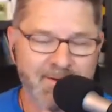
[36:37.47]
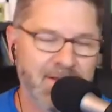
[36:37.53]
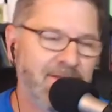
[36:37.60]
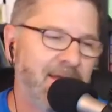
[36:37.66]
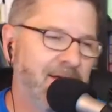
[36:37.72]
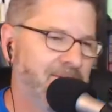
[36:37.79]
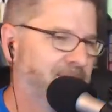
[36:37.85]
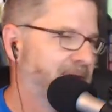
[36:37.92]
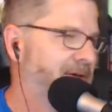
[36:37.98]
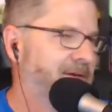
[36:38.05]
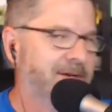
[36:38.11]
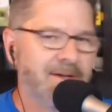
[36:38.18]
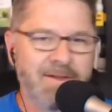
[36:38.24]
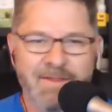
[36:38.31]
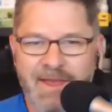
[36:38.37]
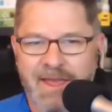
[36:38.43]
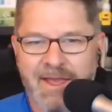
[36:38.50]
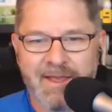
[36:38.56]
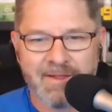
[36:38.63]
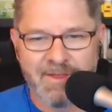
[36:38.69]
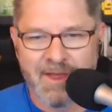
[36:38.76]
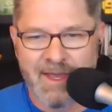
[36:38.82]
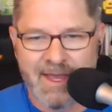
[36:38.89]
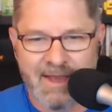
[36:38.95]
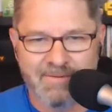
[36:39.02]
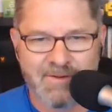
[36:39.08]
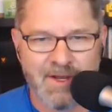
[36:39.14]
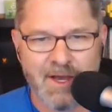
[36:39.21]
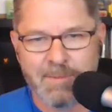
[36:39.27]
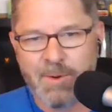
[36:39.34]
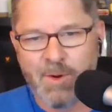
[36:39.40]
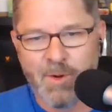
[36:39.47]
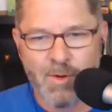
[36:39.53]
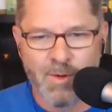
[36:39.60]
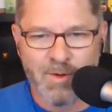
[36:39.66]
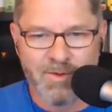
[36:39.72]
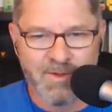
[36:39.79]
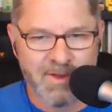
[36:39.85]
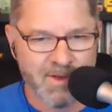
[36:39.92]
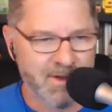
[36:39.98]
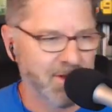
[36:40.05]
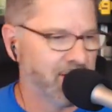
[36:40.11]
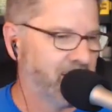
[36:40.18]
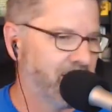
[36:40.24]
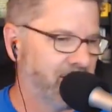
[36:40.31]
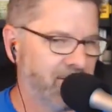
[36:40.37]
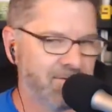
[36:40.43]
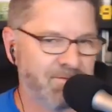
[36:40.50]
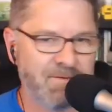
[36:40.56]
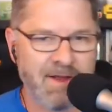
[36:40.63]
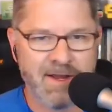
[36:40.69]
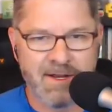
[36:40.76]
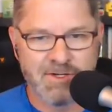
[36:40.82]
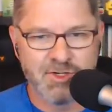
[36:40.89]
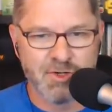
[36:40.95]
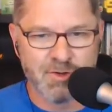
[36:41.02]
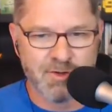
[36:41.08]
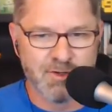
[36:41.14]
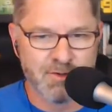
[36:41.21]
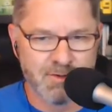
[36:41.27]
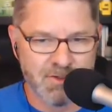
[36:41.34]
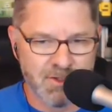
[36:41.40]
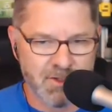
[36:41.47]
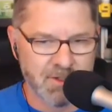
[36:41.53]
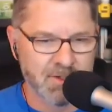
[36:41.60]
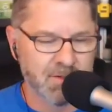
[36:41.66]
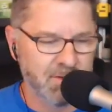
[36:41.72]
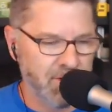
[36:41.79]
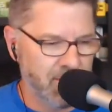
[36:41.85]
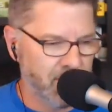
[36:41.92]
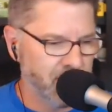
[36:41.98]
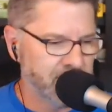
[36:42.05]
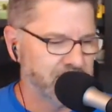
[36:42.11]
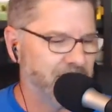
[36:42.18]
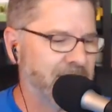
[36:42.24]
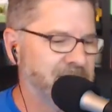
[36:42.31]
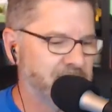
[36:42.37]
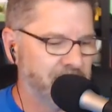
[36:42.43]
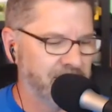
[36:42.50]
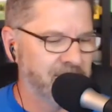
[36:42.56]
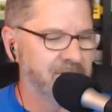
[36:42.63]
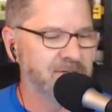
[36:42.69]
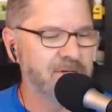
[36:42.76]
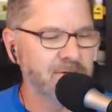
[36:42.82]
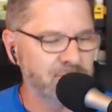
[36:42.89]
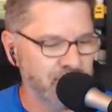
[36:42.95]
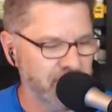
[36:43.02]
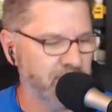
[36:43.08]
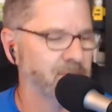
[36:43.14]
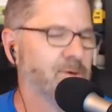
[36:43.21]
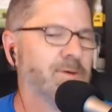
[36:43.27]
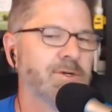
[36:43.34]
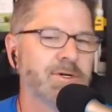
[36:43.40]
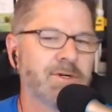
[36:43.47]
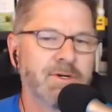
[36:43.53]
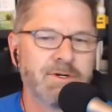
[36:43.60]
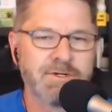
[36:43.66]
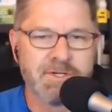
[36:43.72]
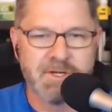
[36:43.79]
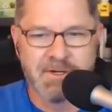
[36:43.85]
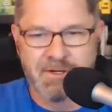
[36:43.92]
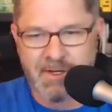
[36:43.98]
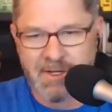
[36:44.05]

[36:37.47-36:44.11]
And they have to uphold the financial responsibilities to shareholders and